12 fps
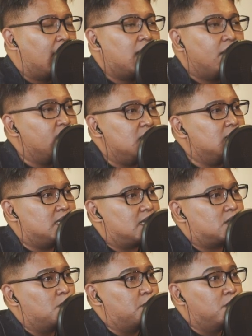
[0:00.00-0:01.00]
and everything is
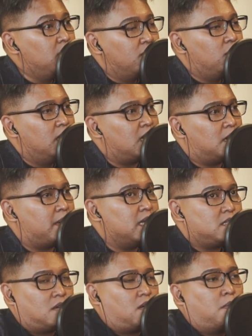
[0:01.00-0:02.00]
just so beautifully done,
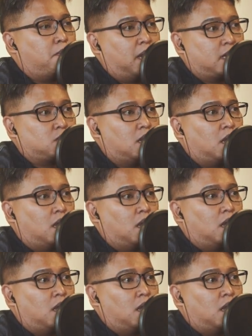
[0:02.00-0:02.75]
but it's not complex, right?